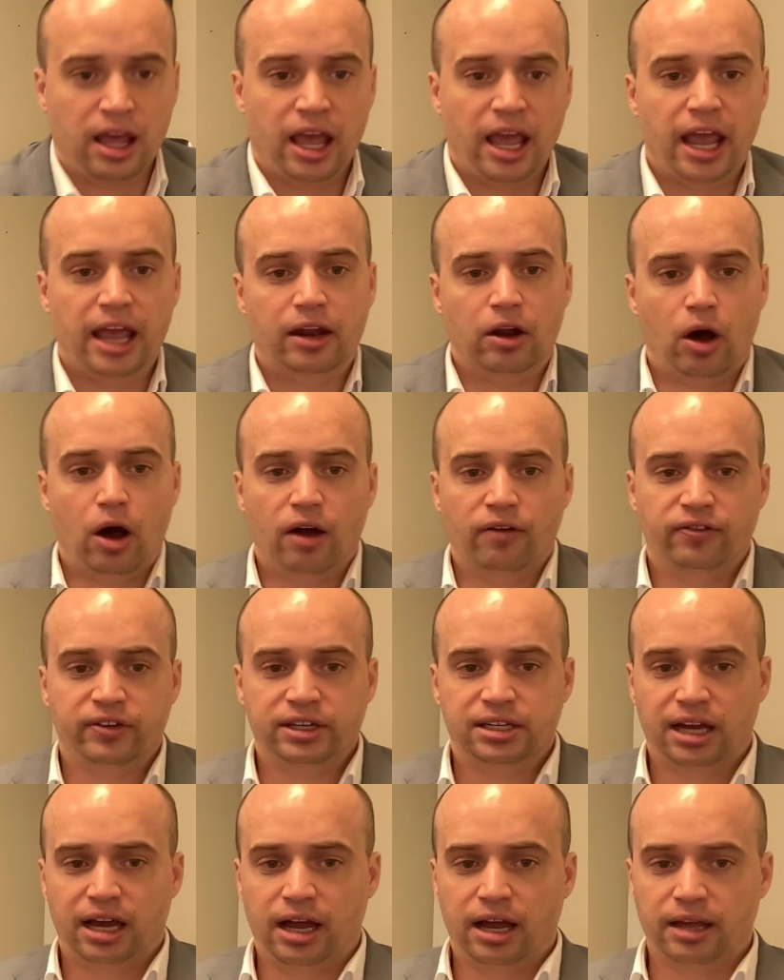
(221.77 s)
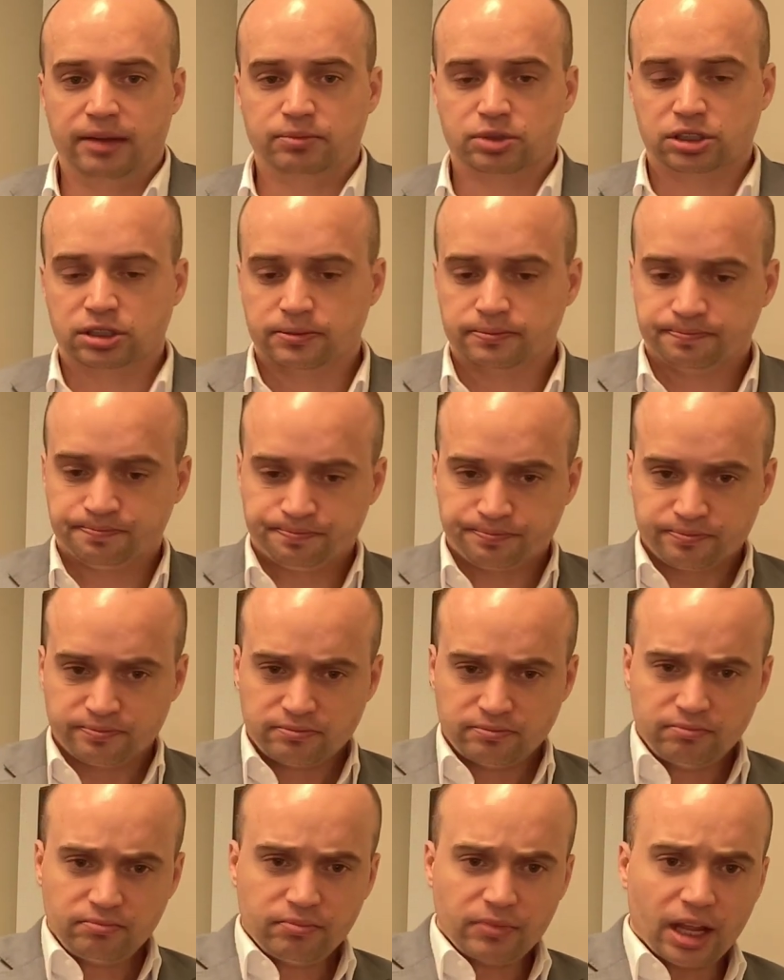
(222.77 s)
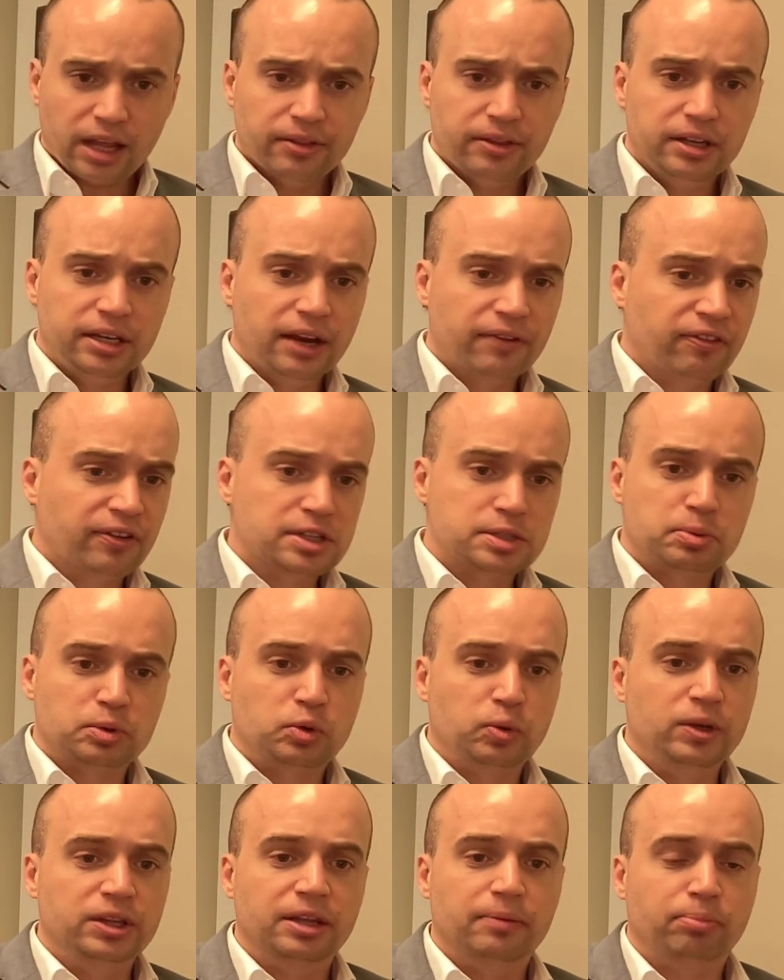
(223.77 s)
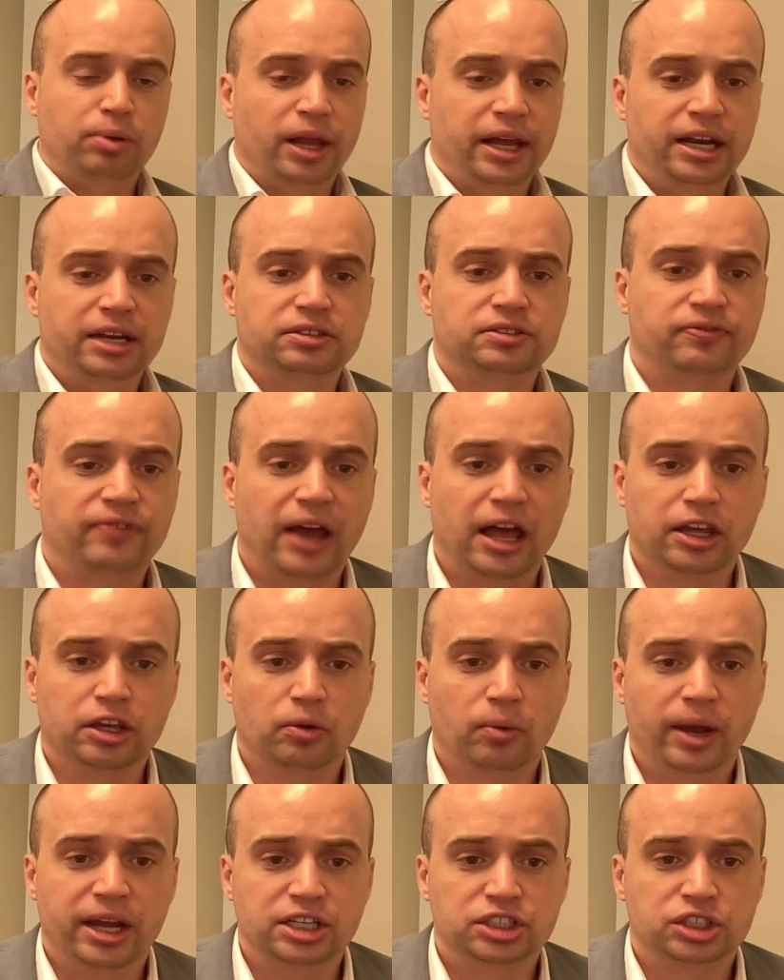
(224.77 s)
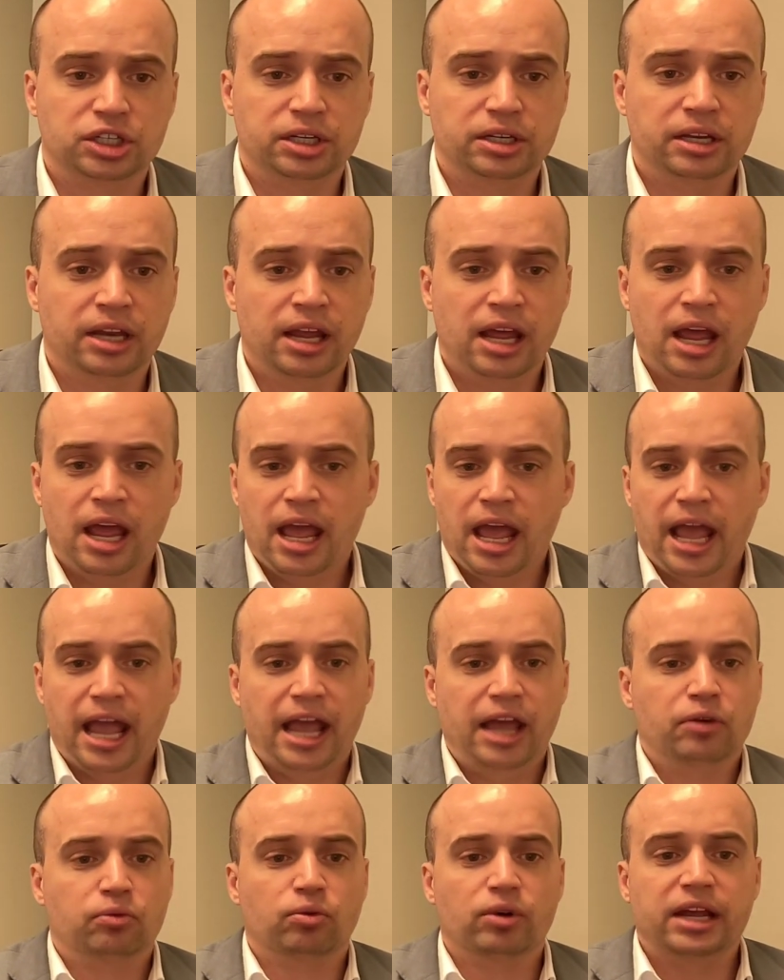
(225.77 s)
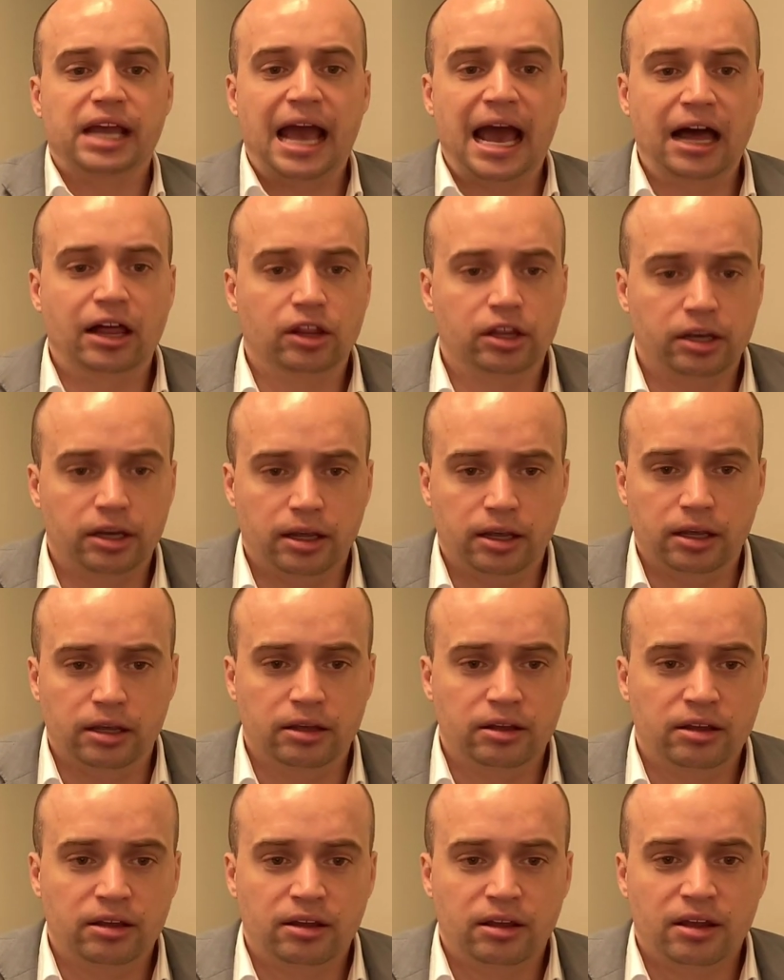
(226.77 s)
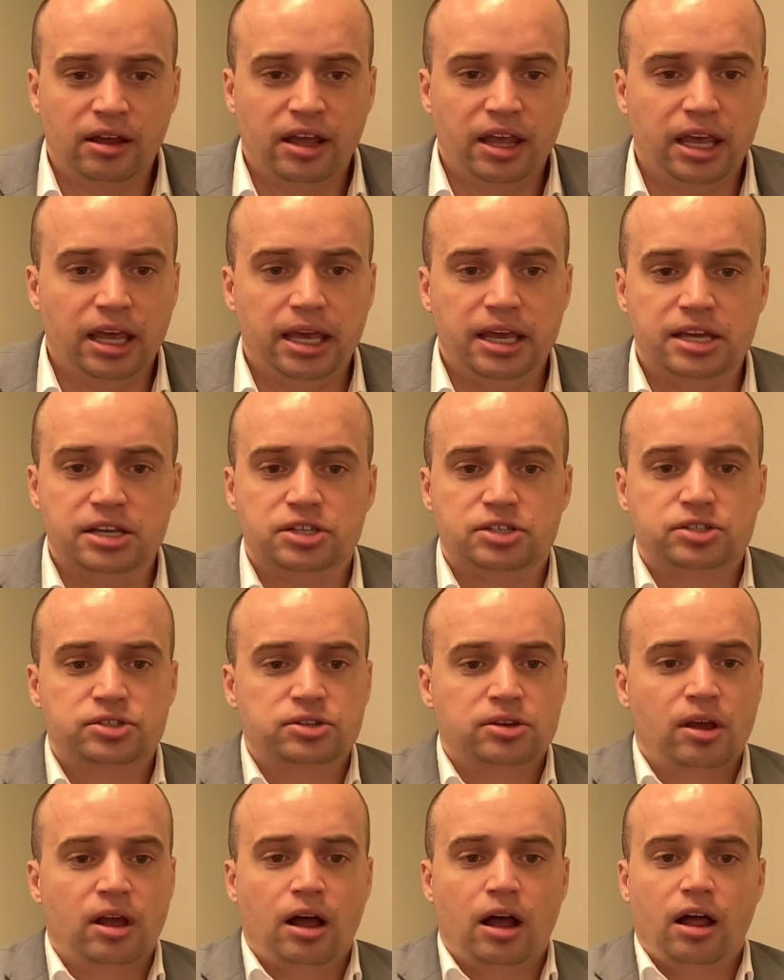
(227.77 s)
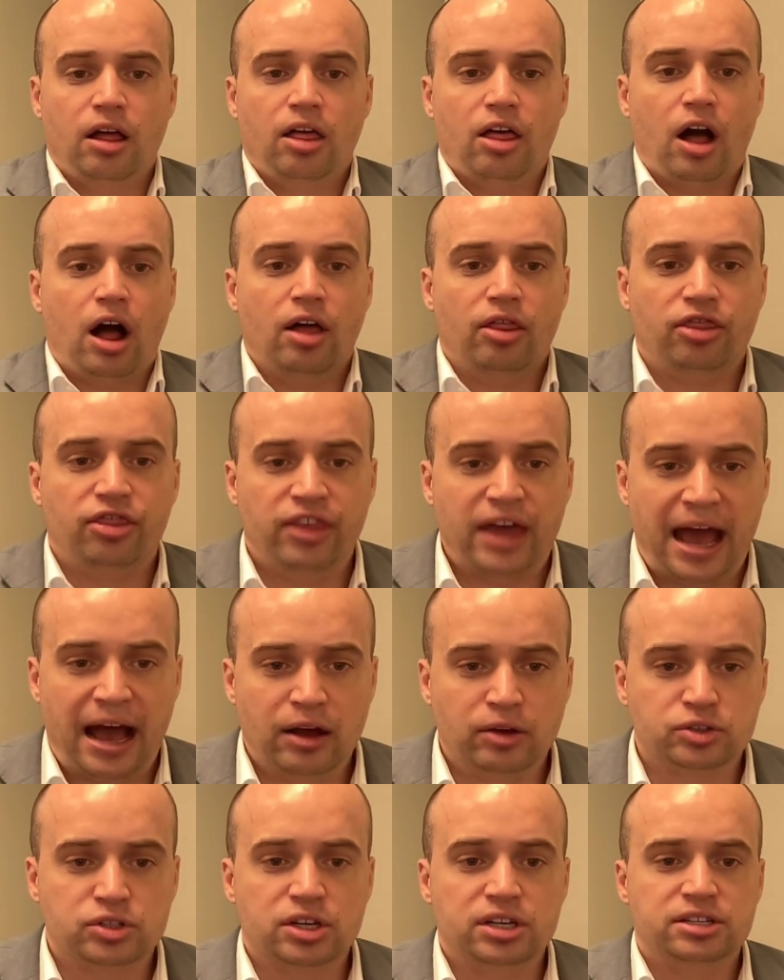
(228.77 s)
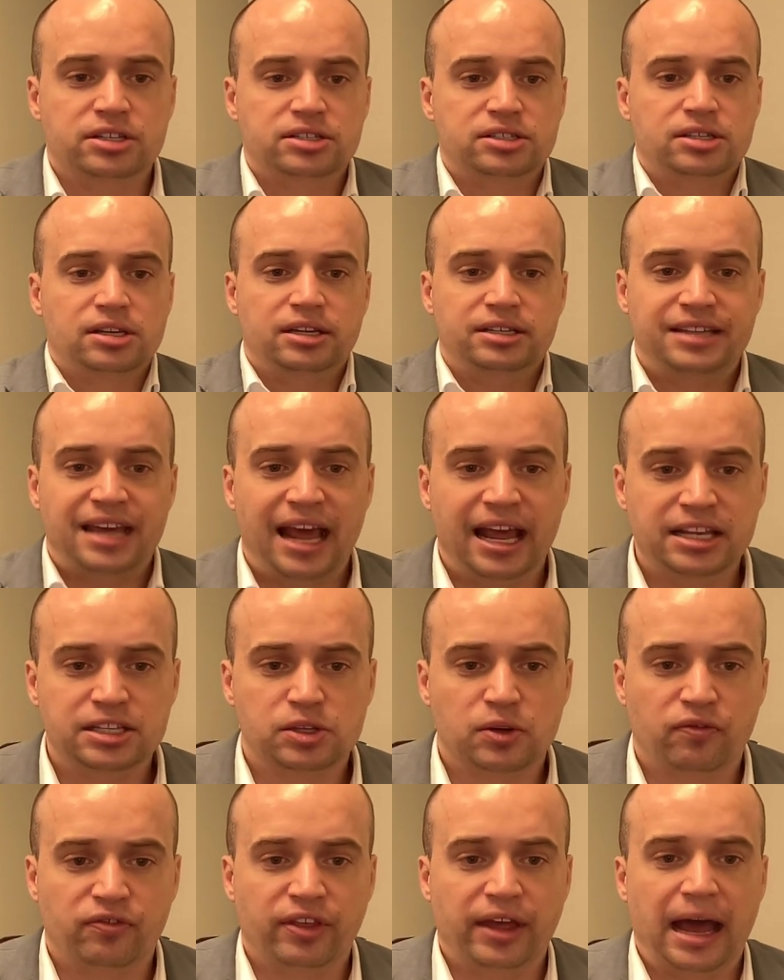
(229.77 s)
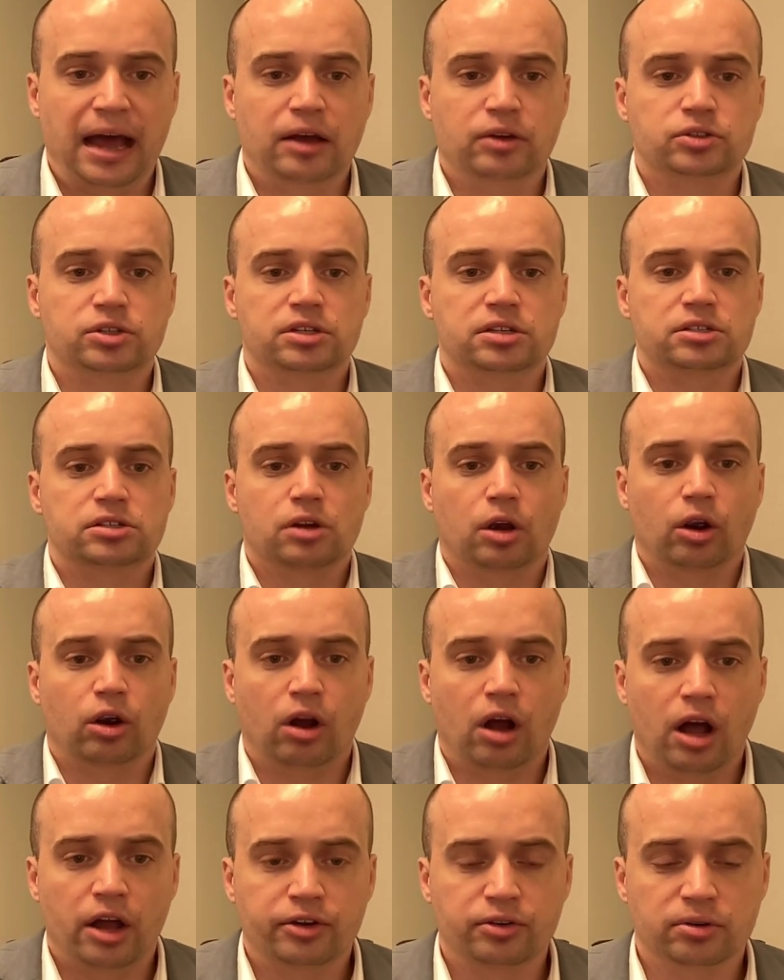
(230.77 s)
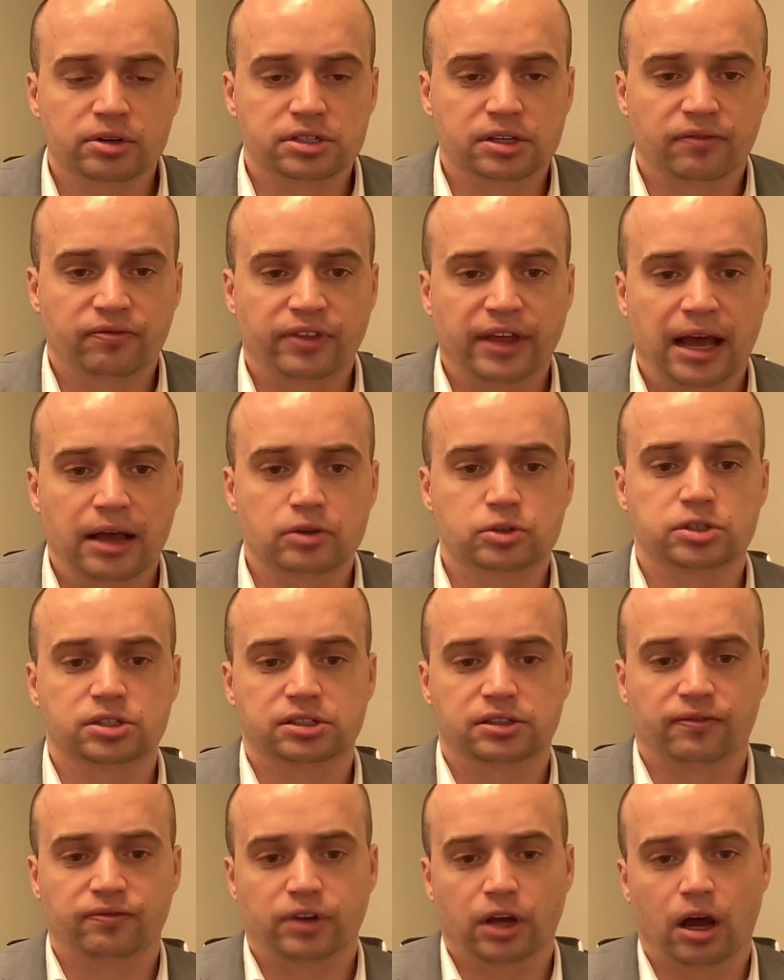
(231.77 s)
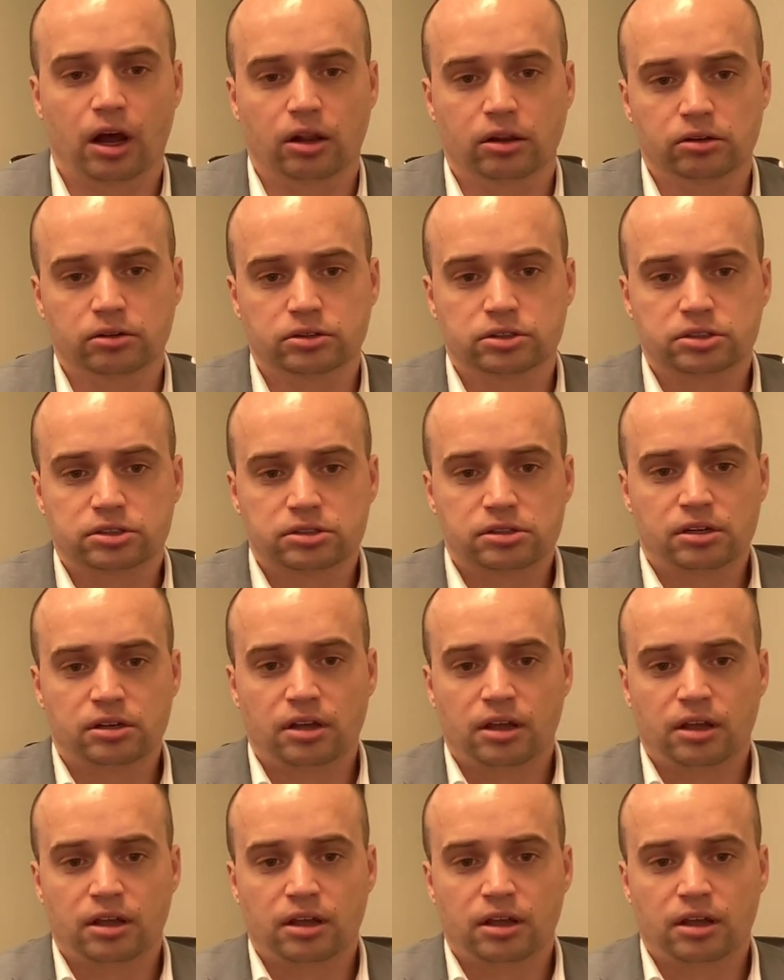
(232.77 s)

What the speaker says: And oftentimes, the difference between the plaintiff's valuation and reality is thousands, tens of thousands, or hundreds of thousands of dollars.